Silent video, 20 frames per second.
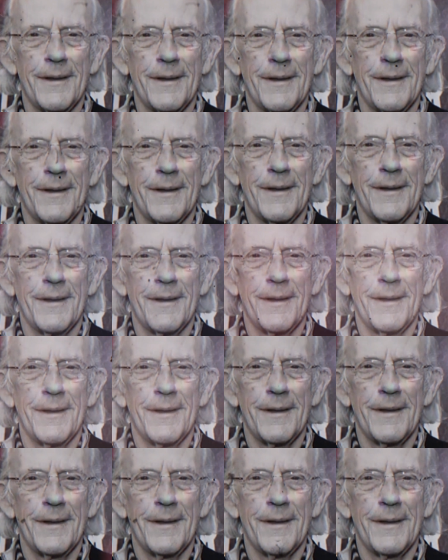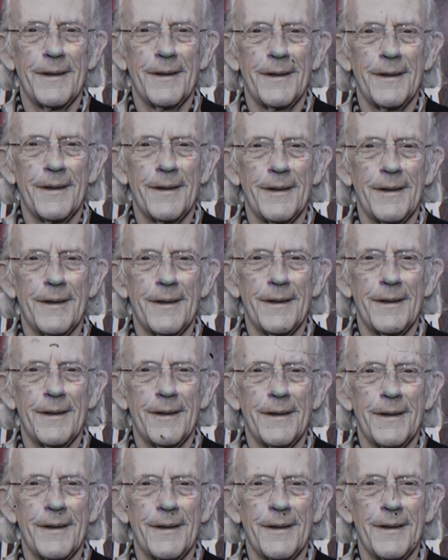to as toons,
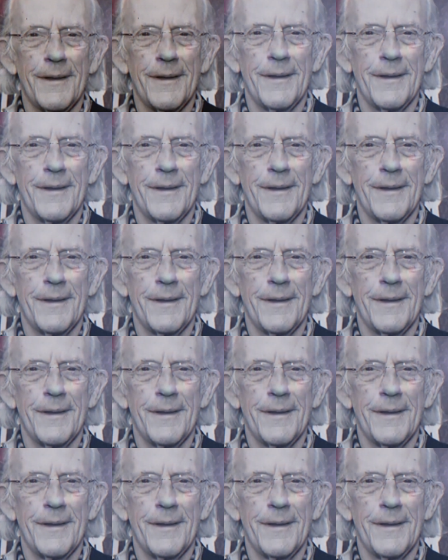coexist.